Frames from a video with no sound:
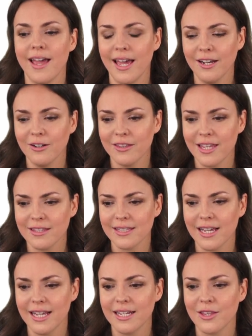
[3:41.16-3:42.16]
And on the other
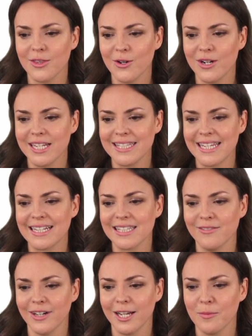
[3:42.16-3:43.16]
side, 36
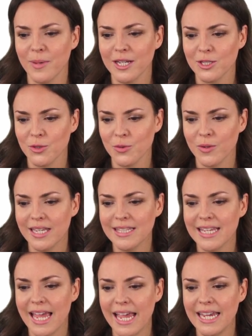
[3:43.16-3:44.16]
divided by 2
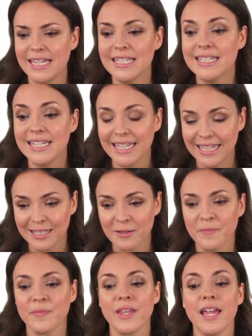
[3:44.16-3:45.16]
is 18.
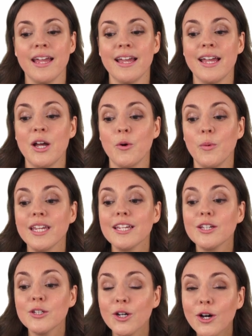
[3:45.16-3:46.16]
We
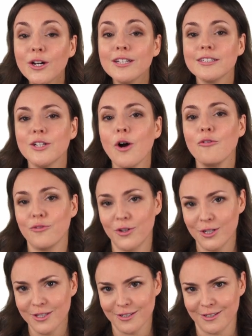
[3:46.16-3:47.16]
could go
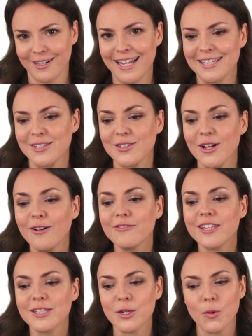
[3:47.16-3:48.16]
further and
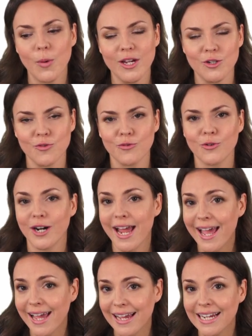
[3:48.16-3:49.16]
solve this equation for
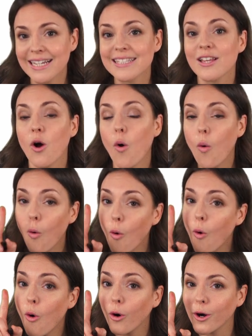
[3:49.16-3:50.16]
x,
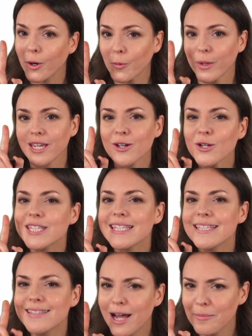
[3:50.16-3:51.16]
or we could
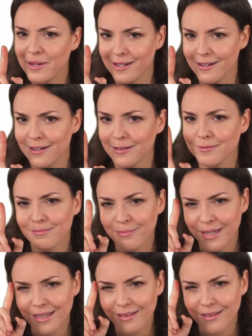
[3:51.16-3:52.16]
stop here,
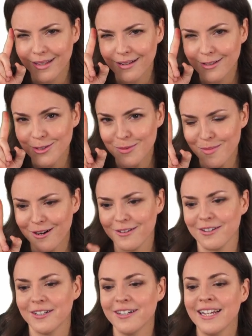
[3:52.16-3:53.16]
be a little
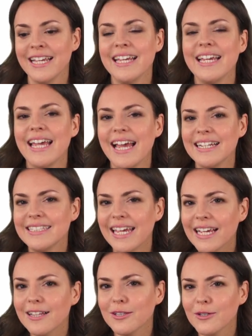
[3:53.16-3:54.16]
smarter, and
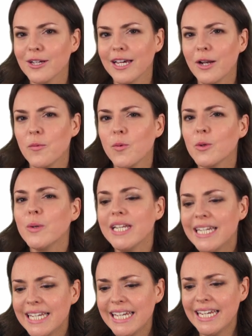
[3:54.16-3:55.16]
take a look at what we
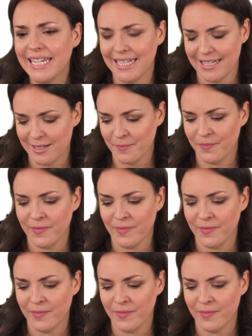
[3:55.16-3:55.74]
need.